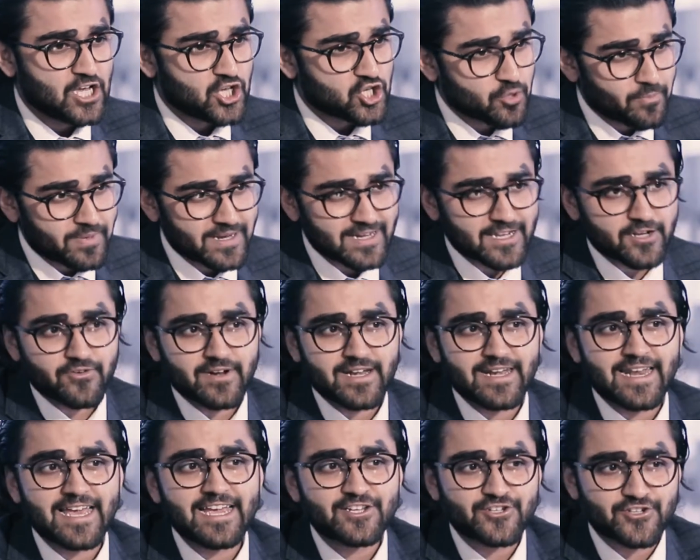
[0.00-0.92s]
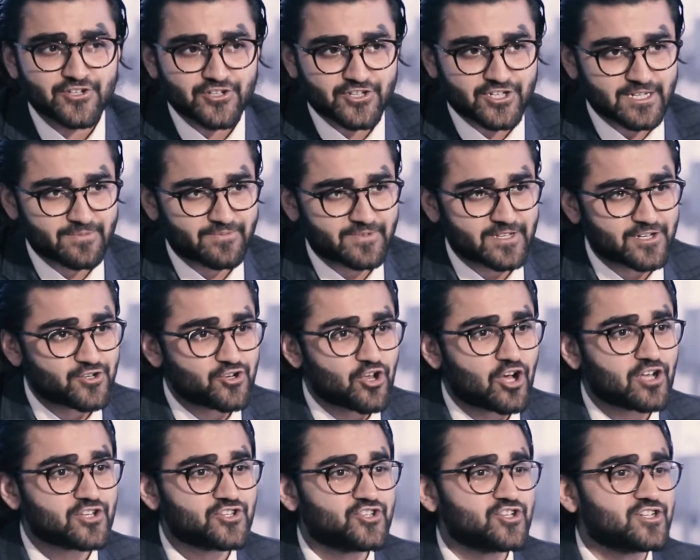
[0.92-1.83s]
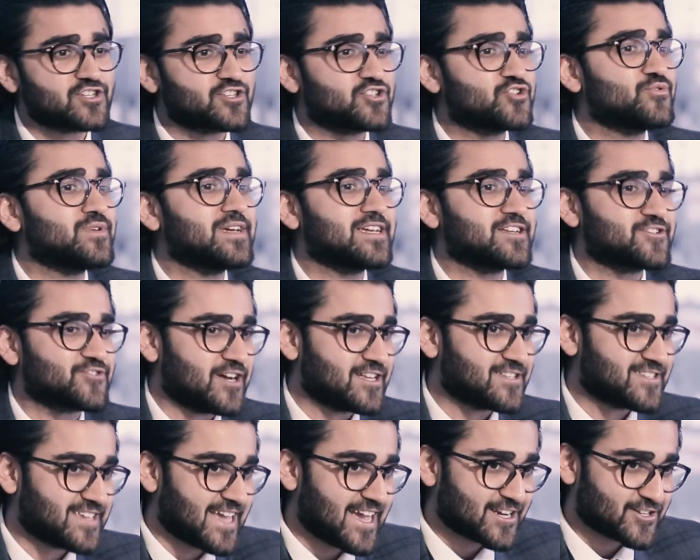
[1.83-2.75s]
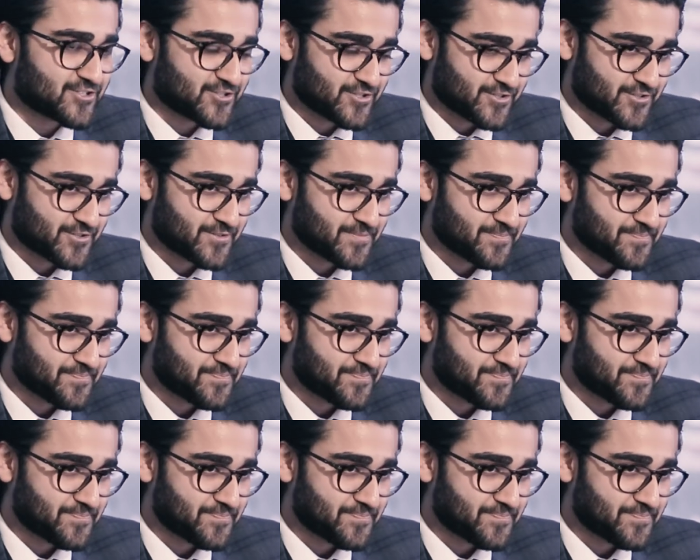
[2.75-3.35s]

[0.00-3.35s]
building relationships and not just doing transactions.